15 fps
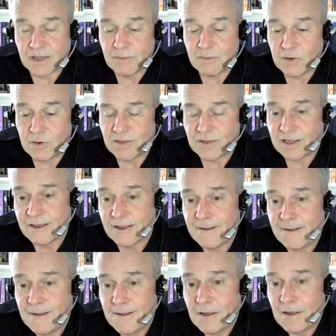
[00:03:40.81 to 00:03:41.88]
communities.
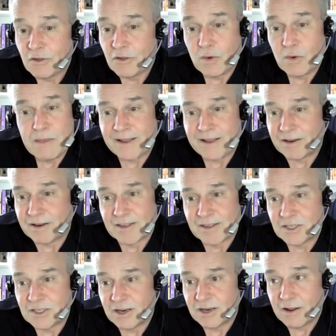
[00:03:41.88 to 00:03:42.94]
So we made a
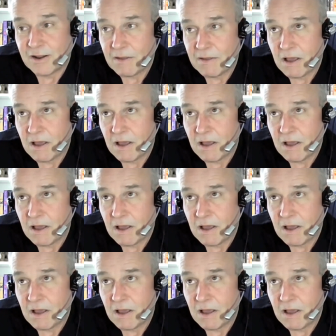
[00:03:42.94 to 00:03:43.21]
decision